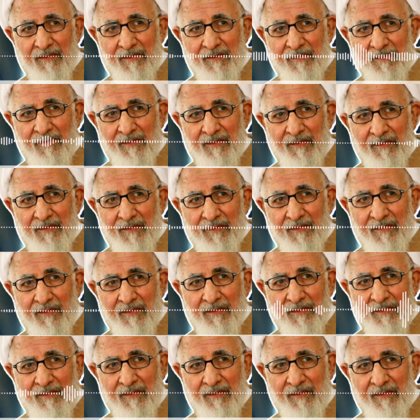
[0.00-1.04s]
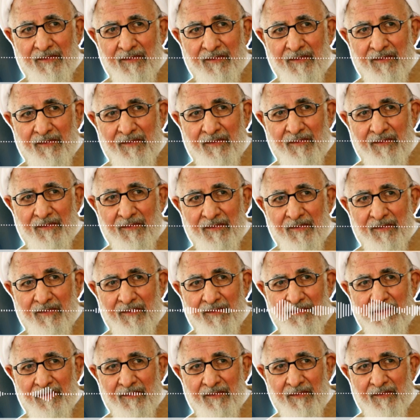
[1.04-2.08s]
I do not like people who
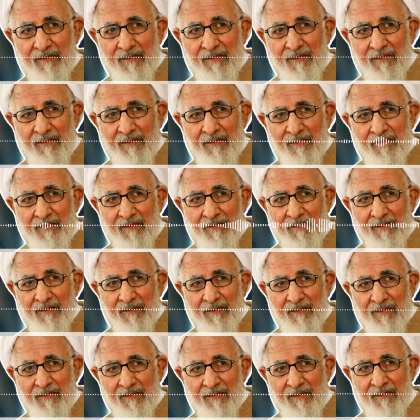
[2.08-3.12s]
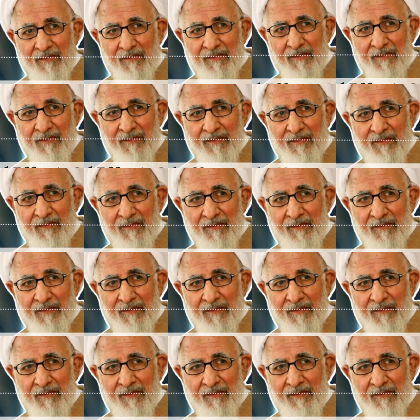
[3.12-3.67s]
are mutakallifin,